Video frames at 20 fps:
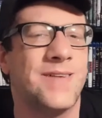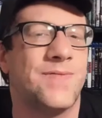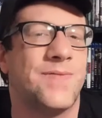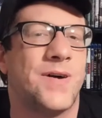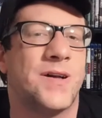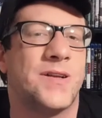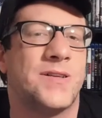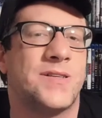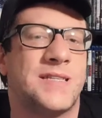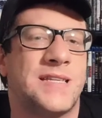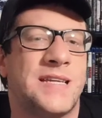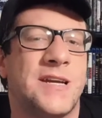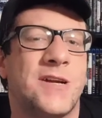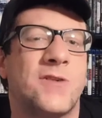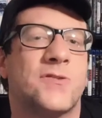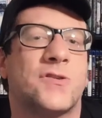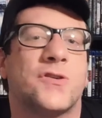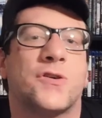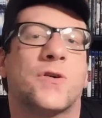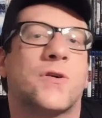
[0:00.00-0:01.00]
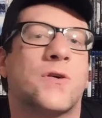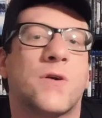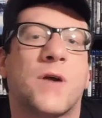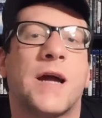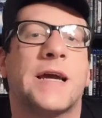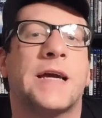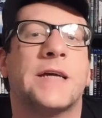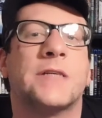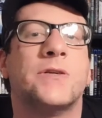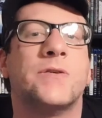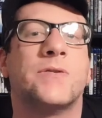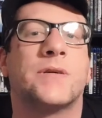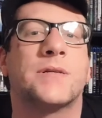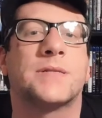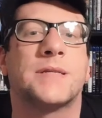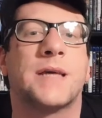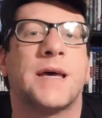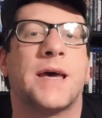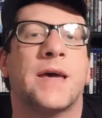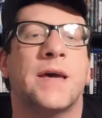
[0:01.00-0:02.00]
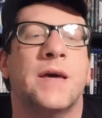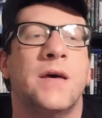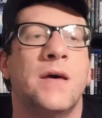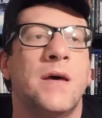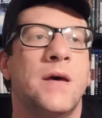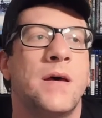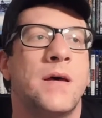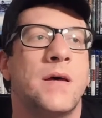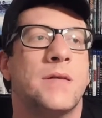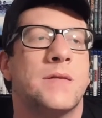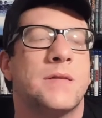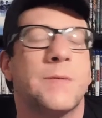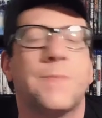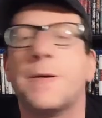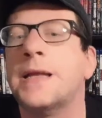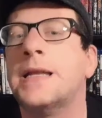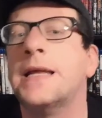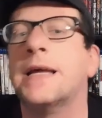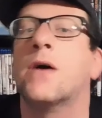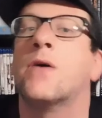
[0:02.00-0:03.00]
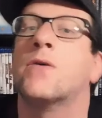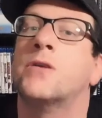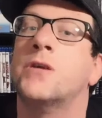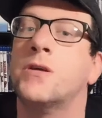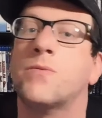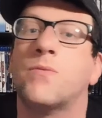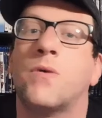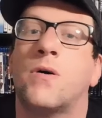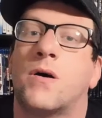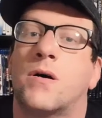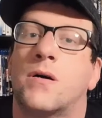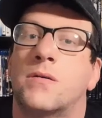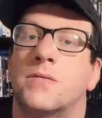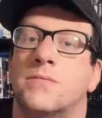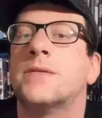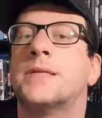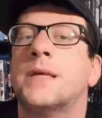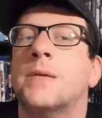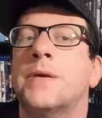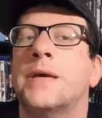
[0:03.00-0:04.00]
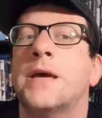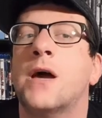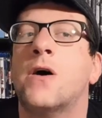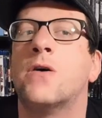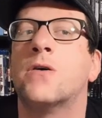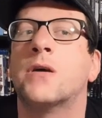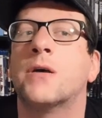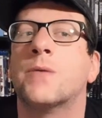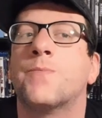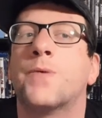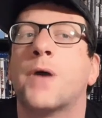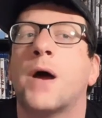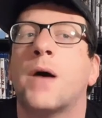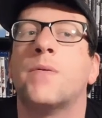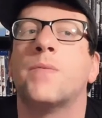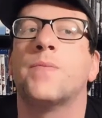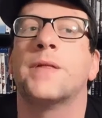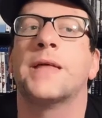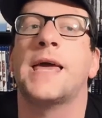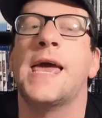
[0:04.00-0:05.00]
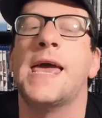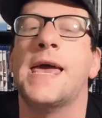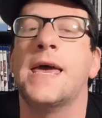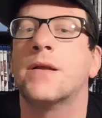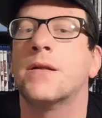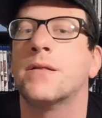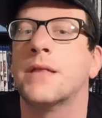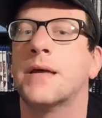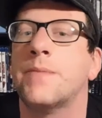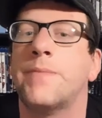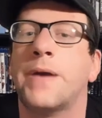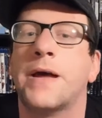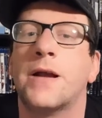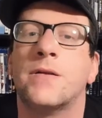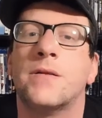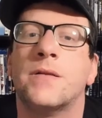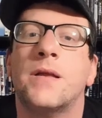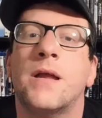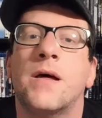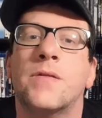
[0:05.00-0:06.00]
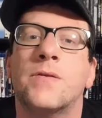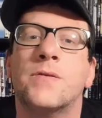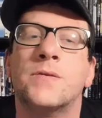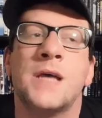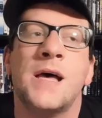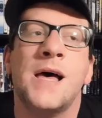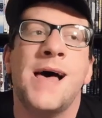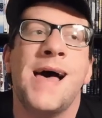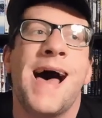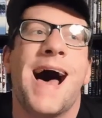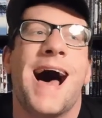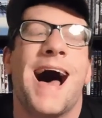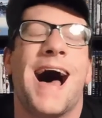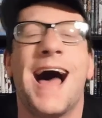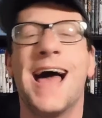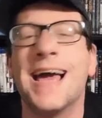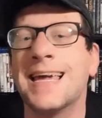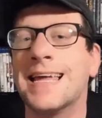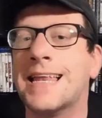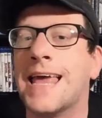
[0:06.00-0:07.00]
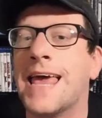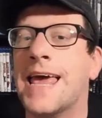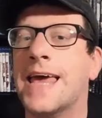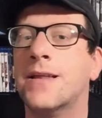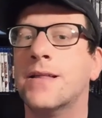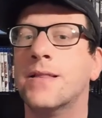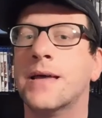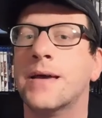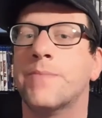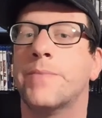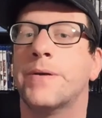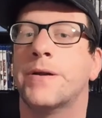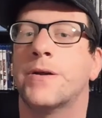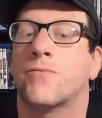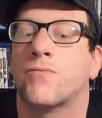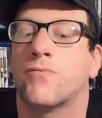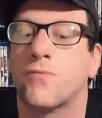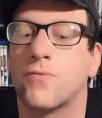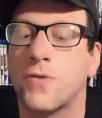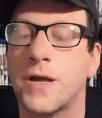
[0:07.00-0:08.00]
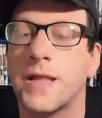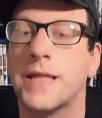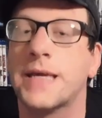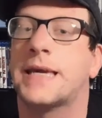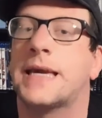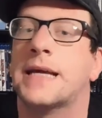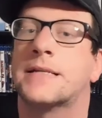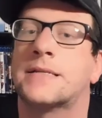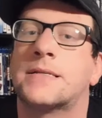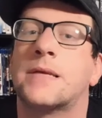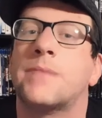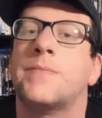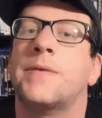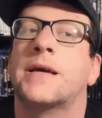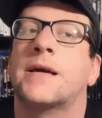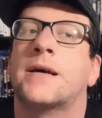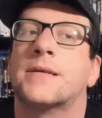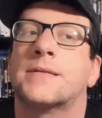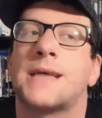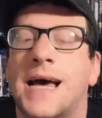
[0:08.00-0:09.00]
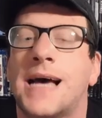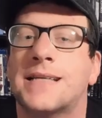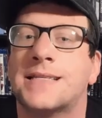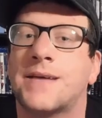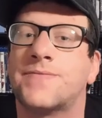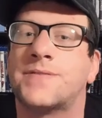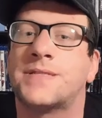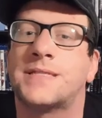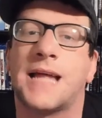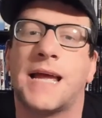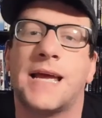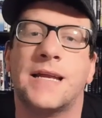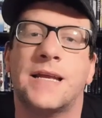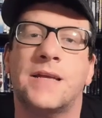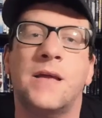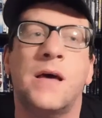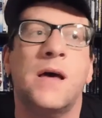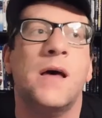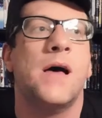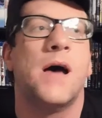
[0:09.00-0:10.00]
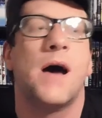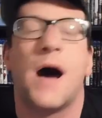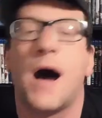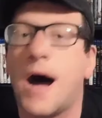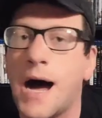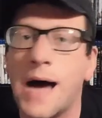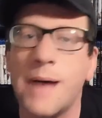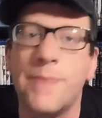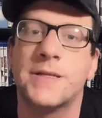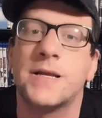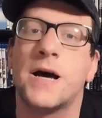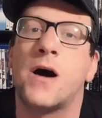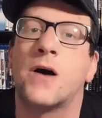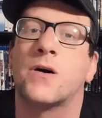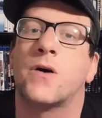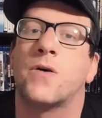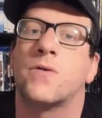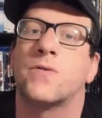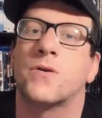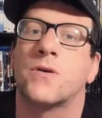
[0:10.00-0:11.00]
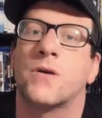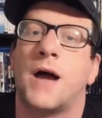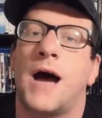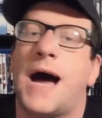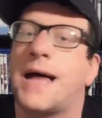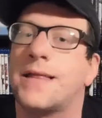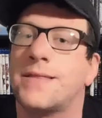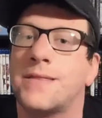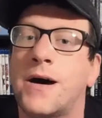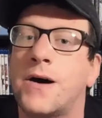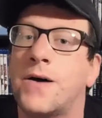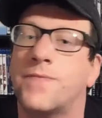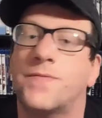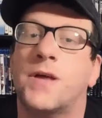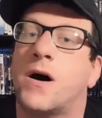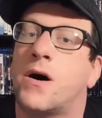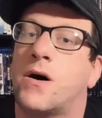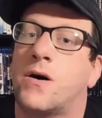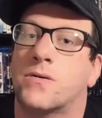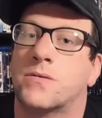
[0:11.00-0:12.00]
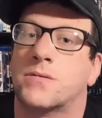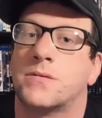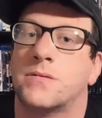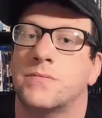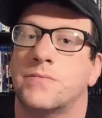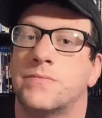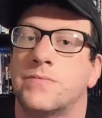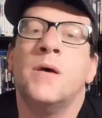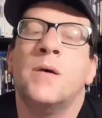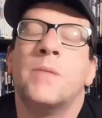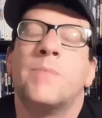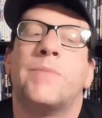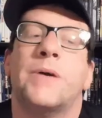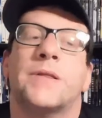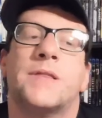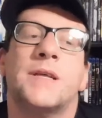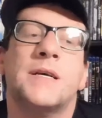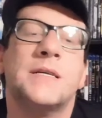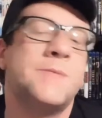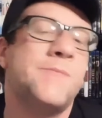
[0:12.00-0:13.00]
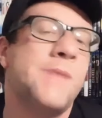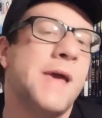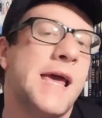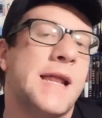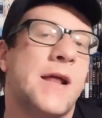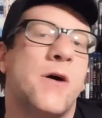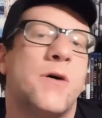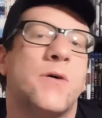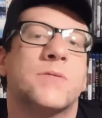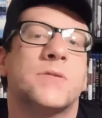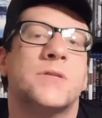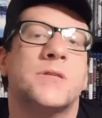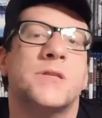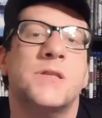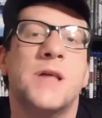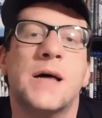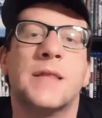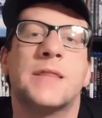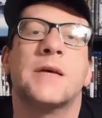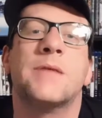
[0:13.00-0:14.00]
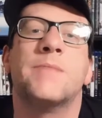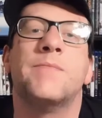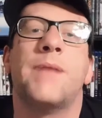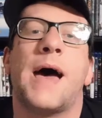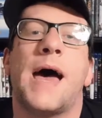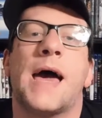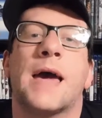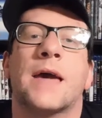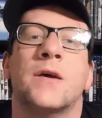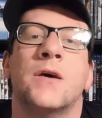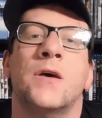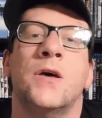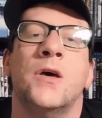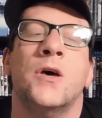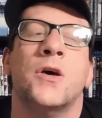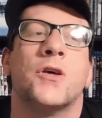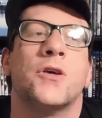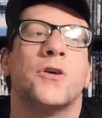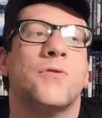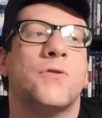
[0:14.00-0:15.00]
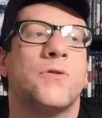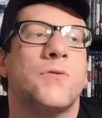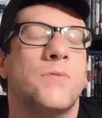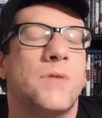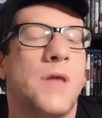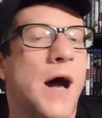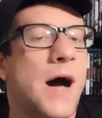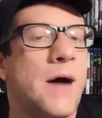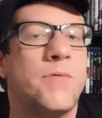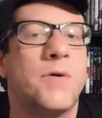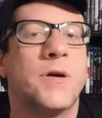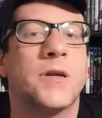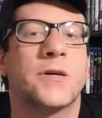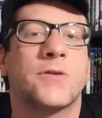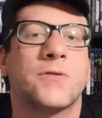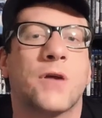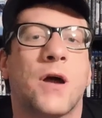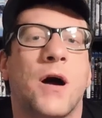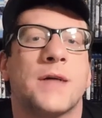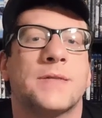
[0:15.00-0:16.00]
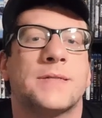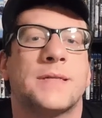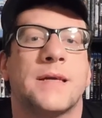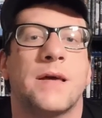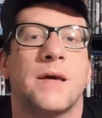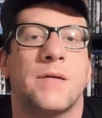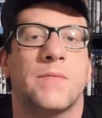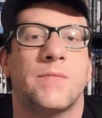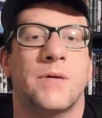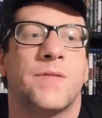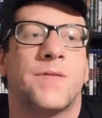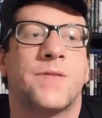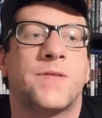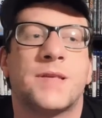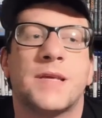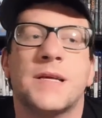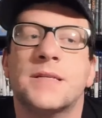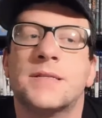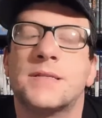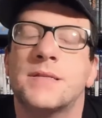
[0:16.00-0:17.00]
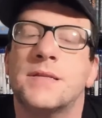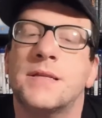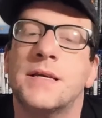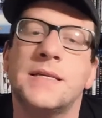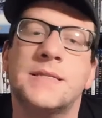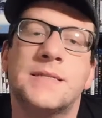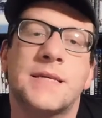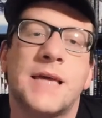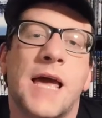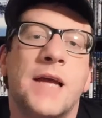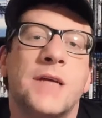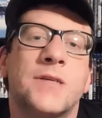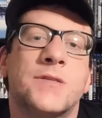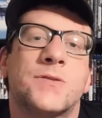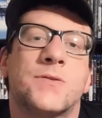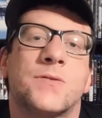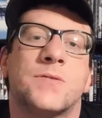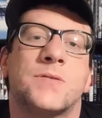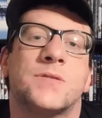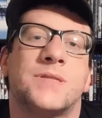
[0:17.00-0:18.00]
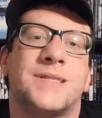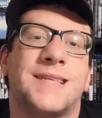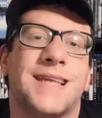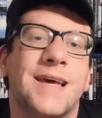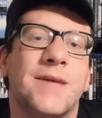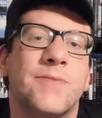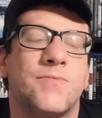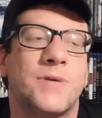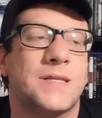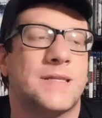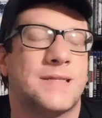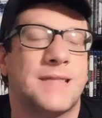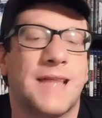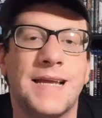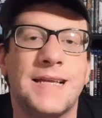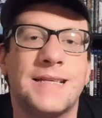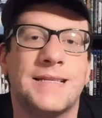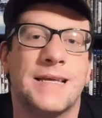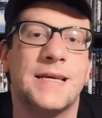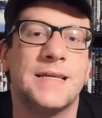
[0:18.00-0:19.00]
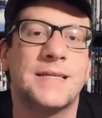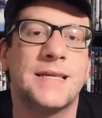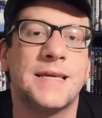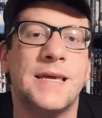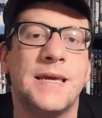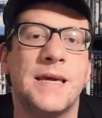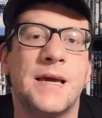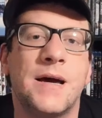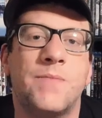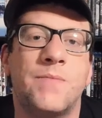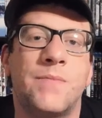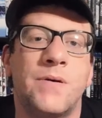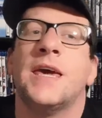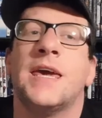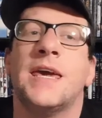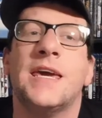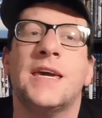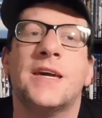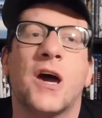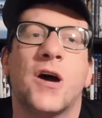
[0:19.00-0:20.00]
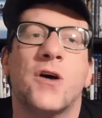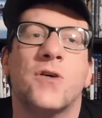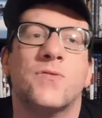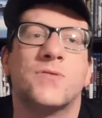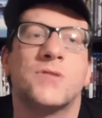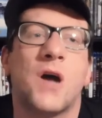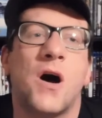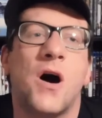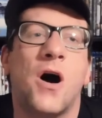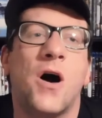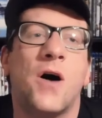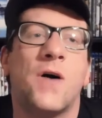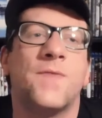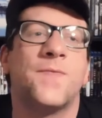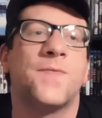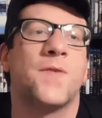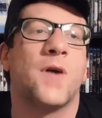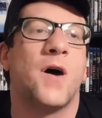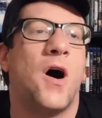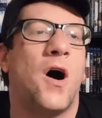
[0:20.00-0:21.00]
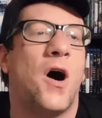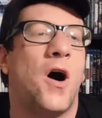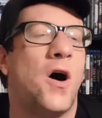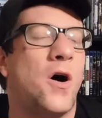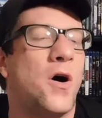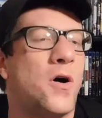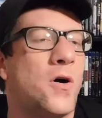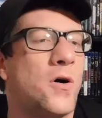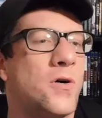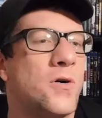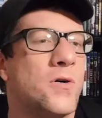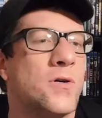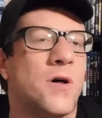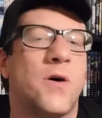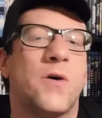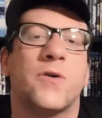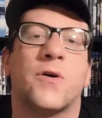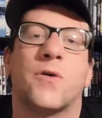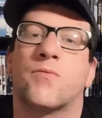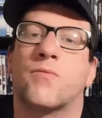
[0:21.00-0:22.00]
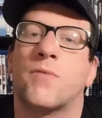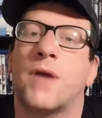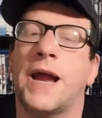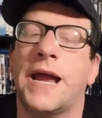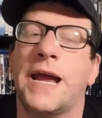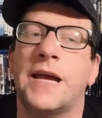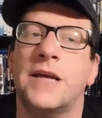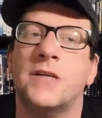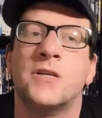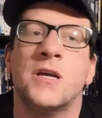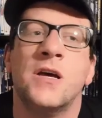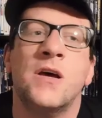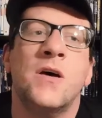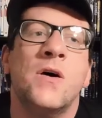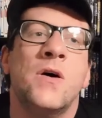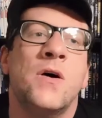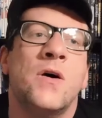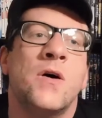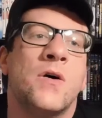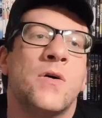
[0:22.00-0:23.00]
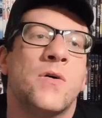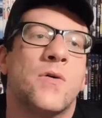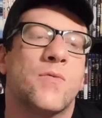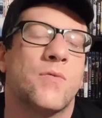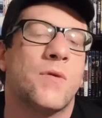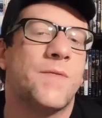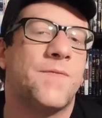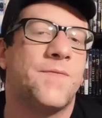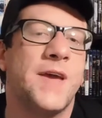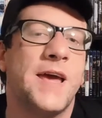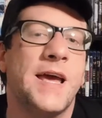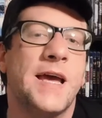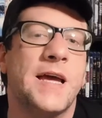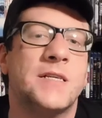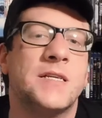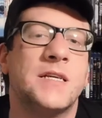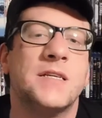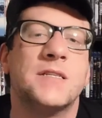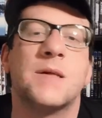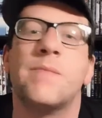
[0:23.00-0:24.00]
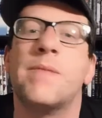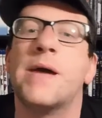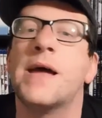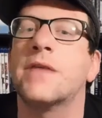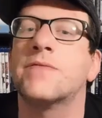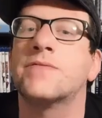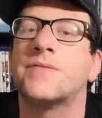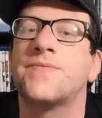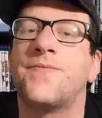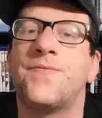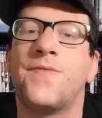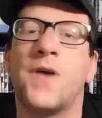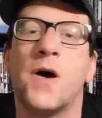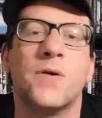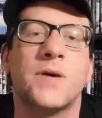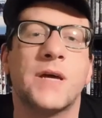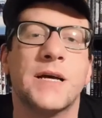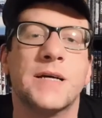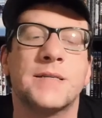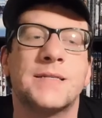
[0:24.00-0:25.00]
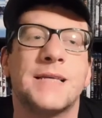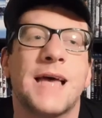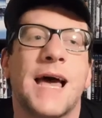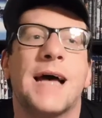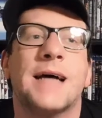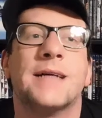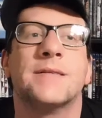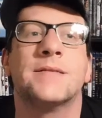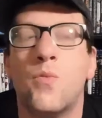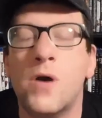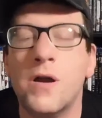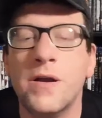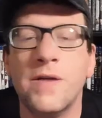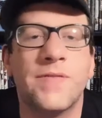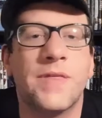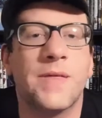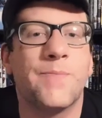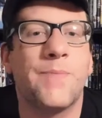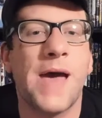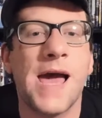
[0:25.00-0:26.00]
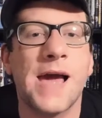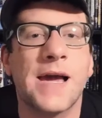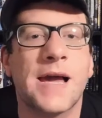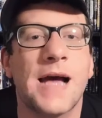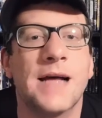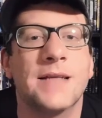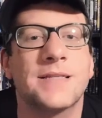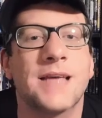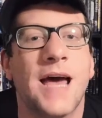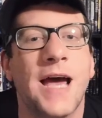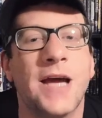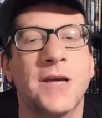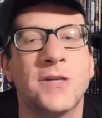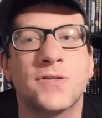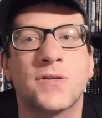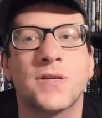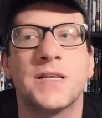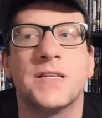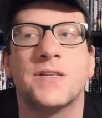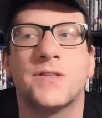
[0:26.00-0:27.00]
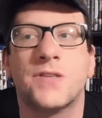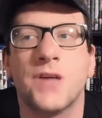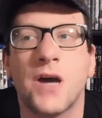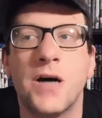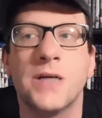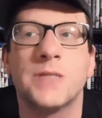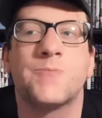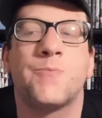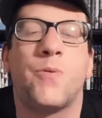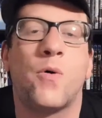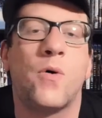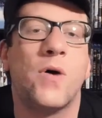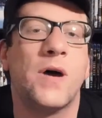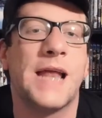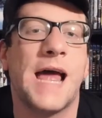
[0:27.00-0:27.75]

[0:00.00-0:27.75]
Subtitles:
Tearjerker, I guess you could say, depending on who you are. Some of y'all can probably handle it better than others. I can handle it, but it really gets to me because, as I've stated, I'm a dog owner. I love dogs. But this man holds nothing back. You do not want to cross him. Since these gangsters did what they did to him, he goes off all on a rage, revenge. He's a man of focus, as one of the bad guys actually does point